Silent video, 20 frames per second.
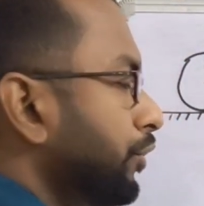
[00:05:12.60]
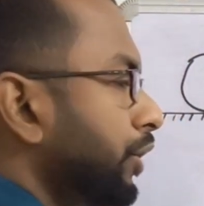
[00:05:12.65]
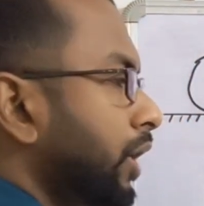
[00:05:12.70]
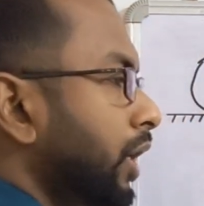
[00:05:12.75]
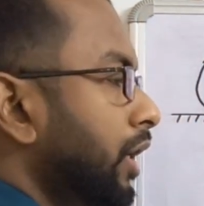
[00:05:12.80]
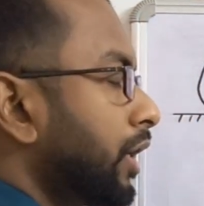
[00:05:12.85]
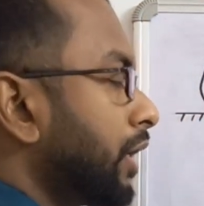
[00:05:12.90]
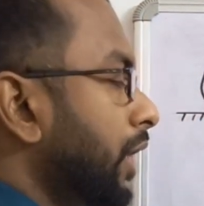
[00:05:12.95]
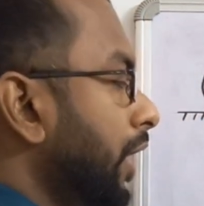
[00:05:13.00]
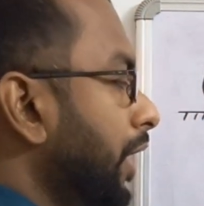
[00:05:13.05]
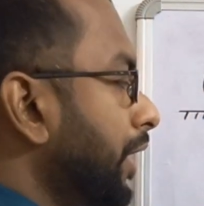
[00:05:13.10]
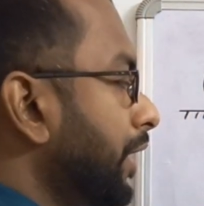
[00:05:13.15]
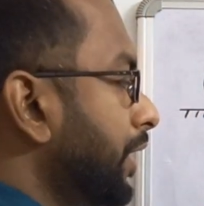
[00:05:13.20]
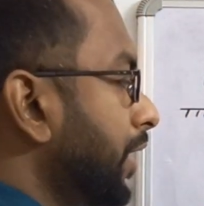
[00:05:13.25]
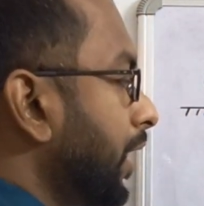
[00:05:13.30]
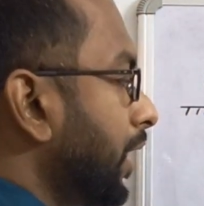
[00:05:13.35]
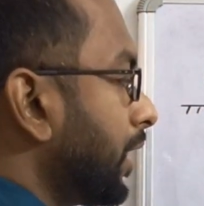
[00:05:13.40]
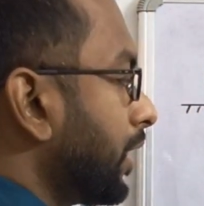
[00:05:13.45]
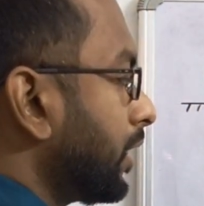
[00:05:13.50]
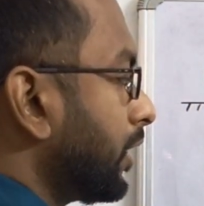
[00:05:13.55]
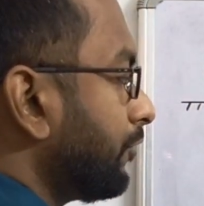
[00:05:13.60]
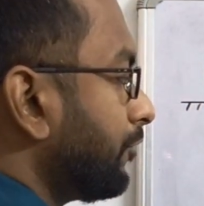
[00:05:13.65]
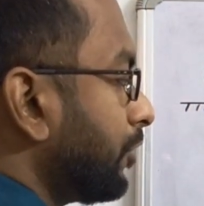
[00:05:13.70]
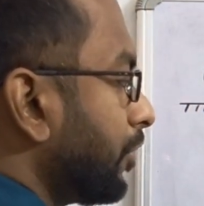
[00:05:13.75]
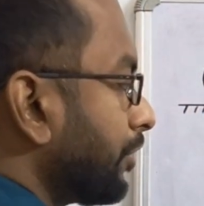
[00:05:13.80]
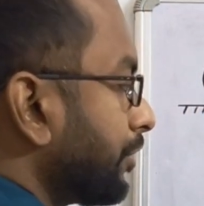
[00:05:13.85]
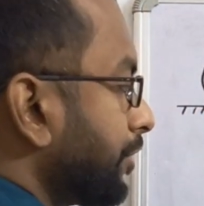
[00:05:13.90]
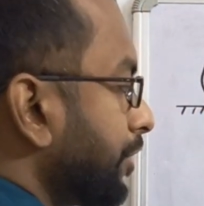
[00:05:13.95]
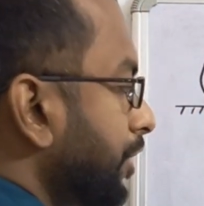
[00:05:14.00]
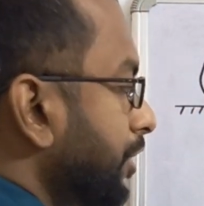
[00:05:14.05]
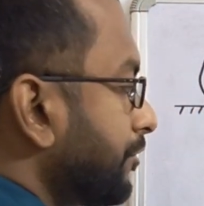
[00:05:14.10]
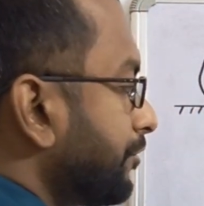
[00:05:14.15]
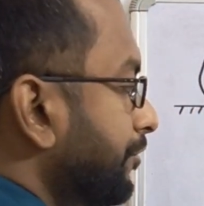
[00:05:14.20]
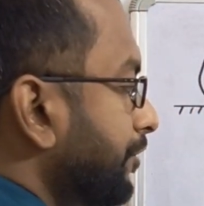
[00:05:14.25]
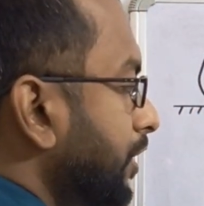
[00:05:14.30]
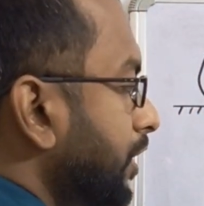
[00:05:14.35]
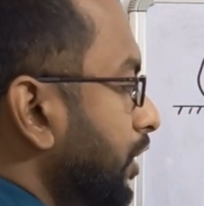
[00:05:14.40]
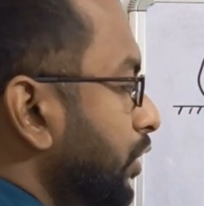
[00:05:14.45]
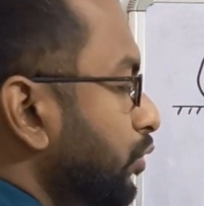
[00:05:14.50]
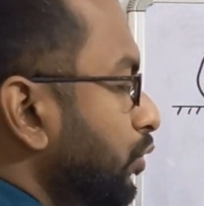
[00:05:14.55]
we can write that the velocity is
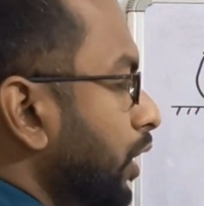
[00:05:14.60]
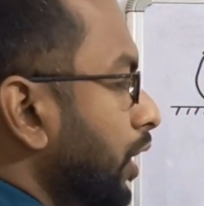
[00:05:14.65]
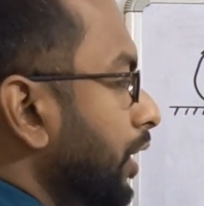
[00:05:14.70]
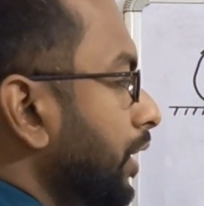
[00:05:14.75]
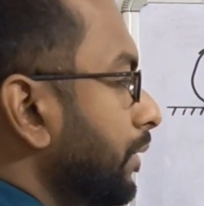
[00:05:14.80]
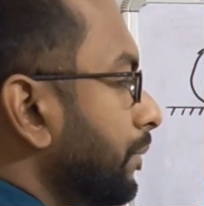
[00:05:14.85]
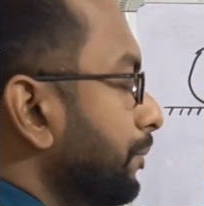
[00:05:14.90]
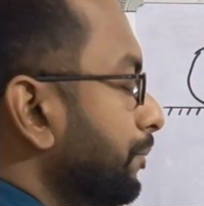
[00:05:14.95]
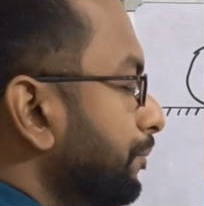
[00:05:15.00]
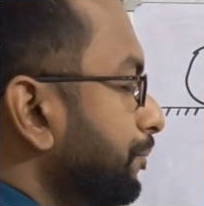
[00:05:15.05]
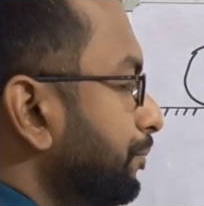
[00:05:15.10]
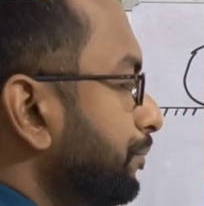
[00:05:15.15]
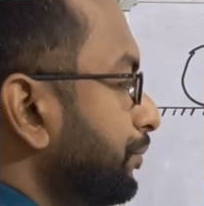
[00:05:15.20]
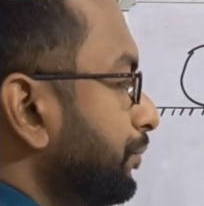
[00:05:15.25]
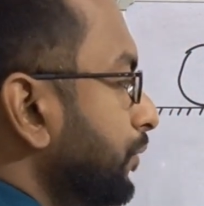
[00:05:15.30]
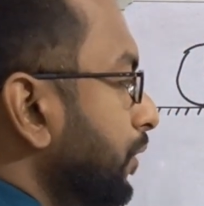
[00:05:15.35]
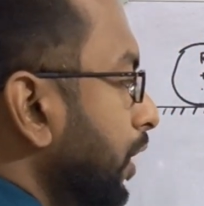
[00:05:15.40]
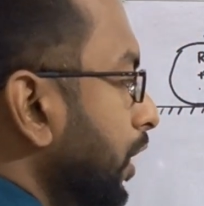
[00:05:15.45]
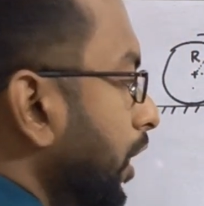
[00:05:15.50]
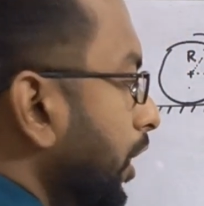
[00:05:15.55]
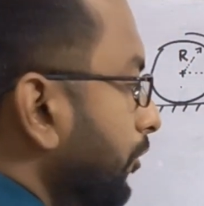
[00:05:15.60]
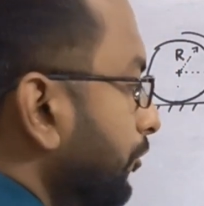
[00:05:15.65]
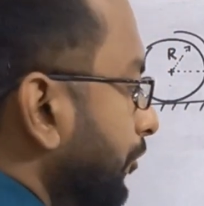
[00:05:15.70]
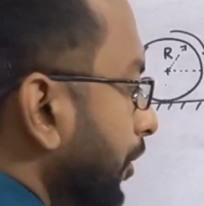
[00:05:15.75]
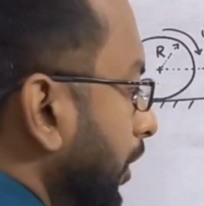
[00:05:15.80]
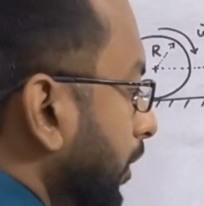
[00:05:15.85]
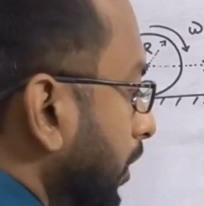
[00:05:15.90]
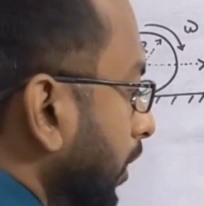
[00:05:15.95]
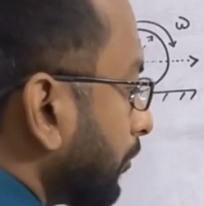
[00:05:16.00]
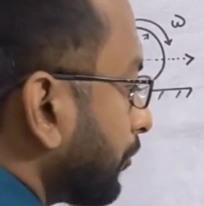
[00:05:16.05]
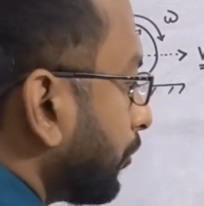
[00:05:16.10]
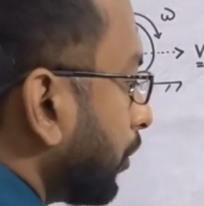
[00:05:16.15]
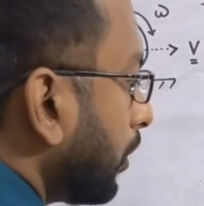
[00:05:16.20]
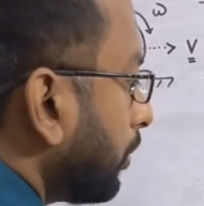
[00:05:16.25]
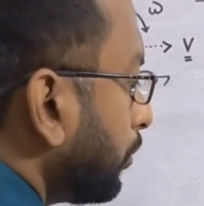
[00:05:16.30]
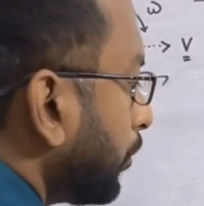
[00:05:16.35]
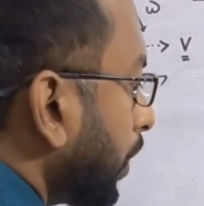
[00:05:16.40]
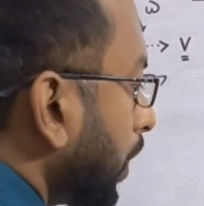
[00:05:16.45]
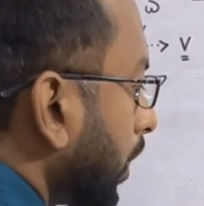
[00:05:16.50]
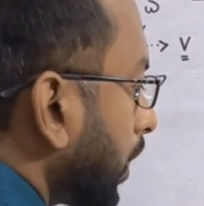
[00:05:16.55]
v into I. In vector
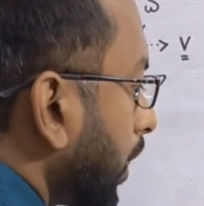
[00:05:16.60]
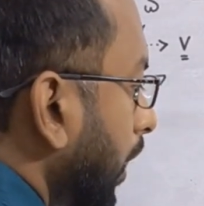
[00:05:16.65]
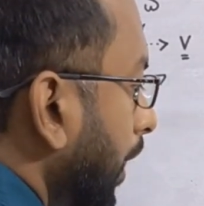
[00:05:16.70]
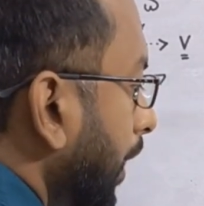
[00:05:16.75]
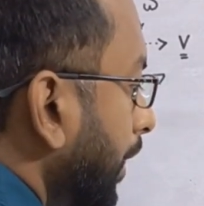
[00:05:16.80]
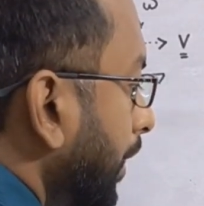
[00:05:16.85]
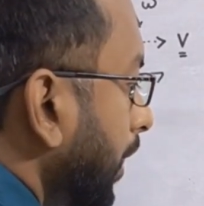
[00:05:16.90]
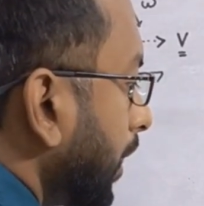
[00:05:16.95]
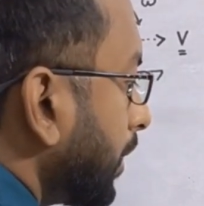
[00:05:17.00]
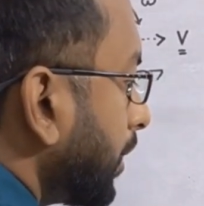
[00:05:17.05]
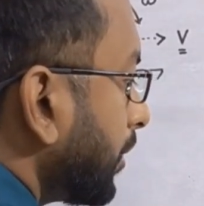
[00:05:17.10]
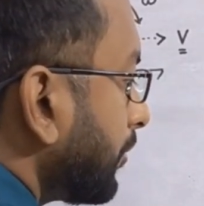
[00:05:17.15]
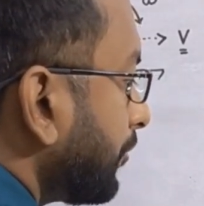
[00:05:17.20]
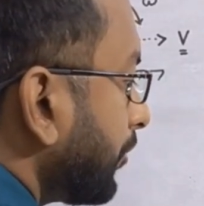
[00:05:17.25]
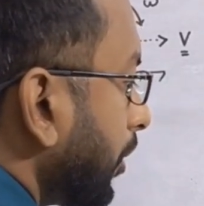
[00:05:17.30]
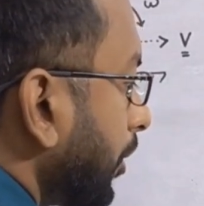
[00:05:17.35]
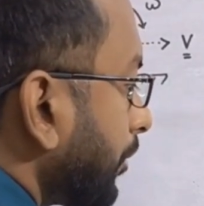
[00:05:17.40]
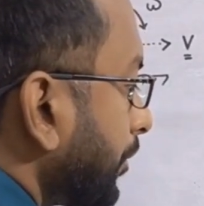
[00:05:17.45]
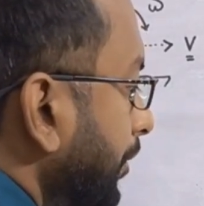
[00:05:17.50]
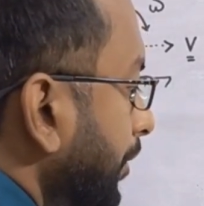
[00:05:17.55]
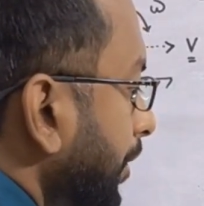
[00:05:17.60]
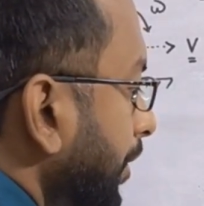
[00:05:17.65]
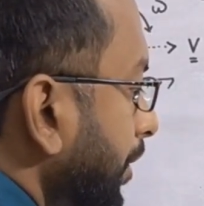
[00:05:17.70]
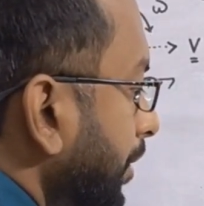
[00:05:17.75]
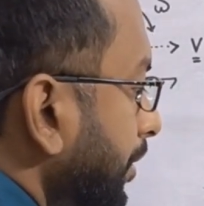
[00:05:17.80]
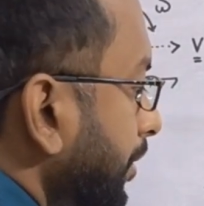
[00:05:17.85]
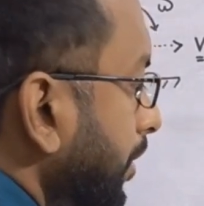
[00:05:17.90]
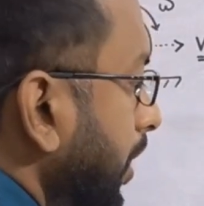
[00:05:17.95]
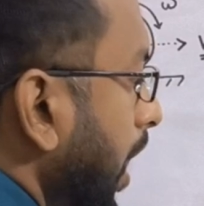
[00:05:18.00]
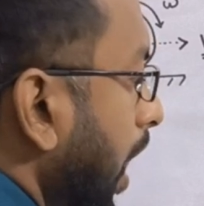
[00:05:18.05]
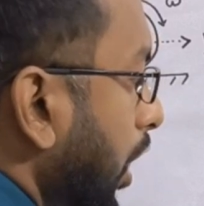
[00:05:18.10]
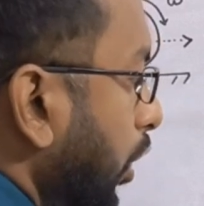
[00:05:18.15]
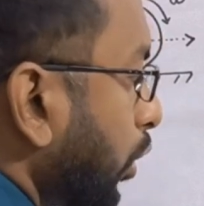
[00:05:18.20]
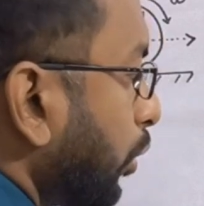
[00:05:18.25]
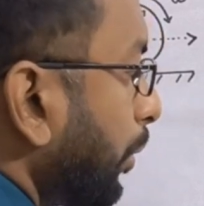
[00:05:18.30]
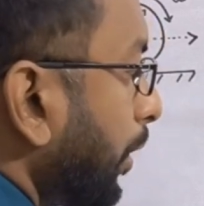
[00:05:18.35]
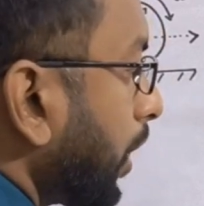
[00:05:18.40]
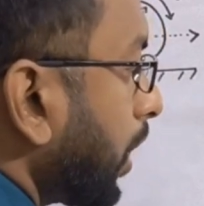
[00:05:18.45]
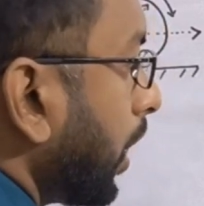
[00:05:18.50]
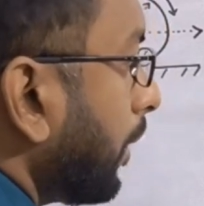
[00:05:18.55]
form we can write that this velocity is r
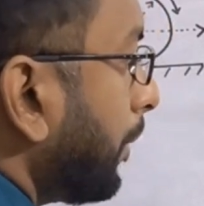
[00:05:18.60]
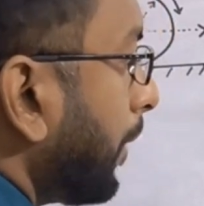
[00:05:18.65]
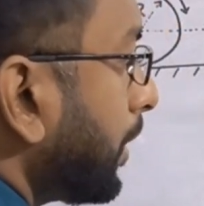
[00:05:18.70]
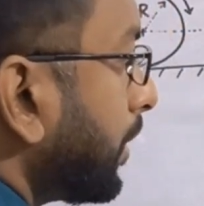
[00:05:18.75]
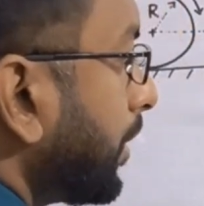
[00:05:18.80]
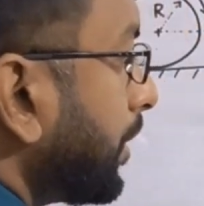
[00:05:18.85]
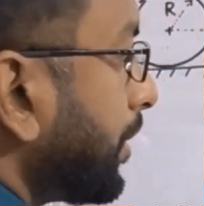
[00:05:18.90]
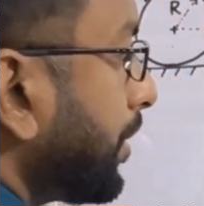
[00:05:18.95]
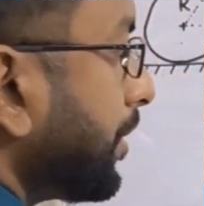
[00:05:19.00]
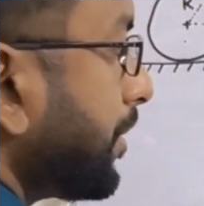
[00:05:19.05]
omega, but this is